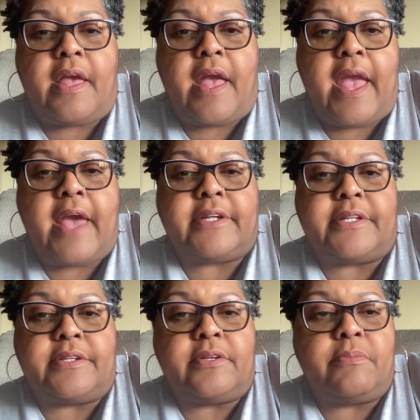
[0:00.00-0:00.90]

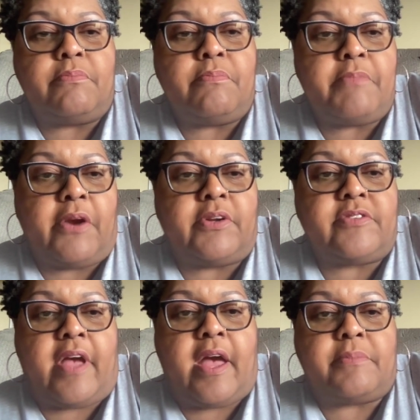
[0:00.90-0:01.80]
Hainan
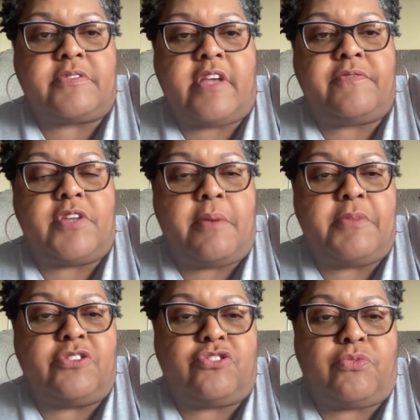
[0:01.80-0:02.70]
Maritime Safety
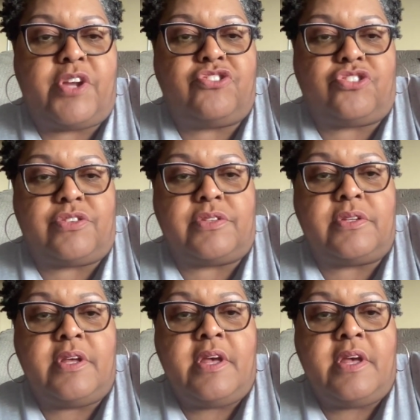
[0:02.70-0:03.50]
Administration